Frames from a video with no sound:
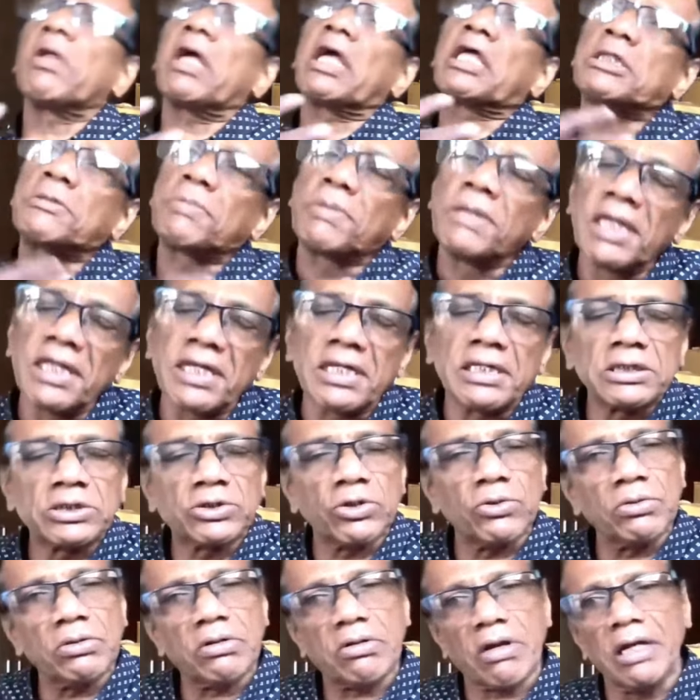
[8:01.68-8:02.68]
bit of
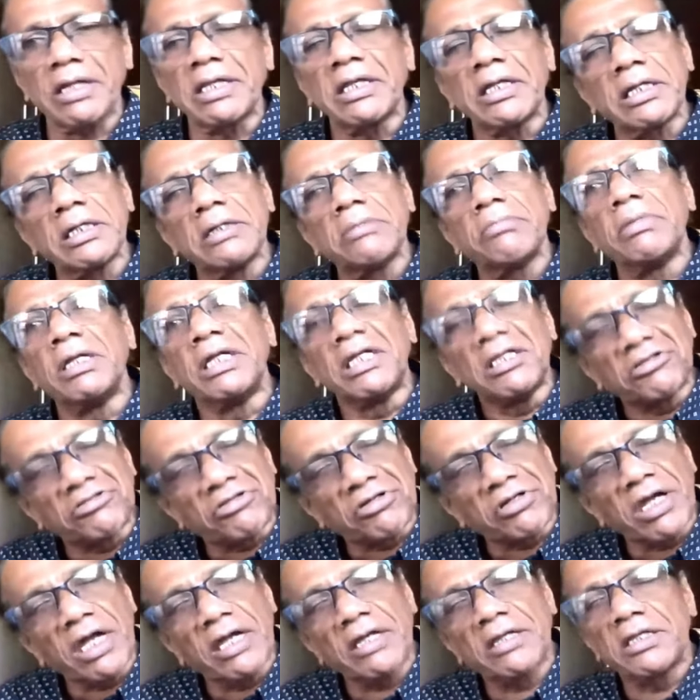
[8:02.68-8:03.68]
experience on running a
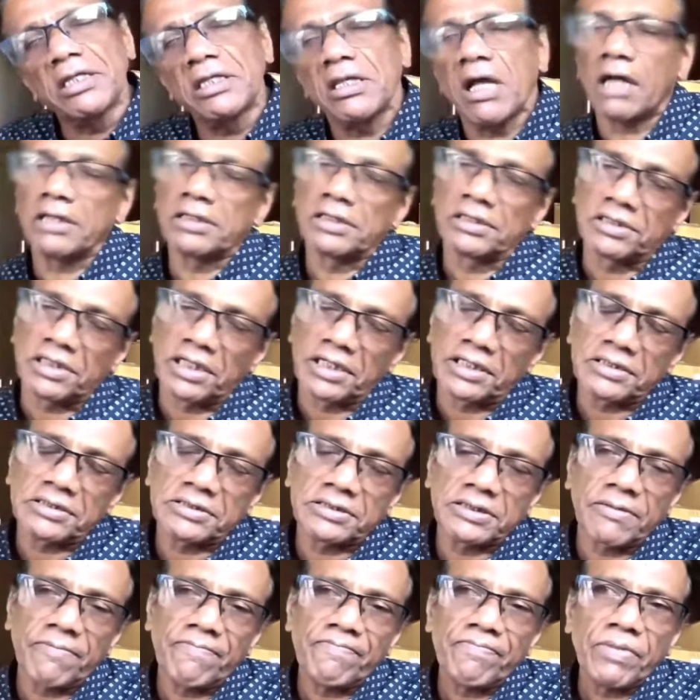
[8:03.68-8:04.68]
ministry and the other
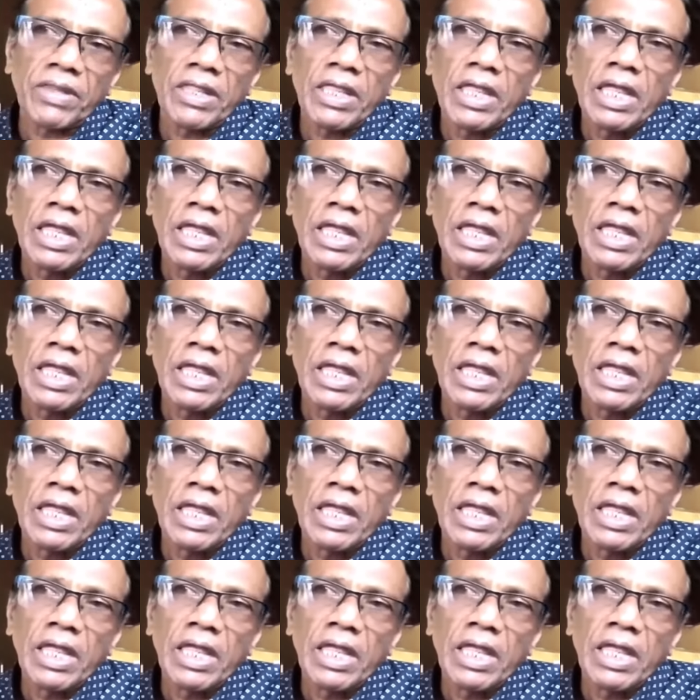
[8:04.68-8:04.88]
things.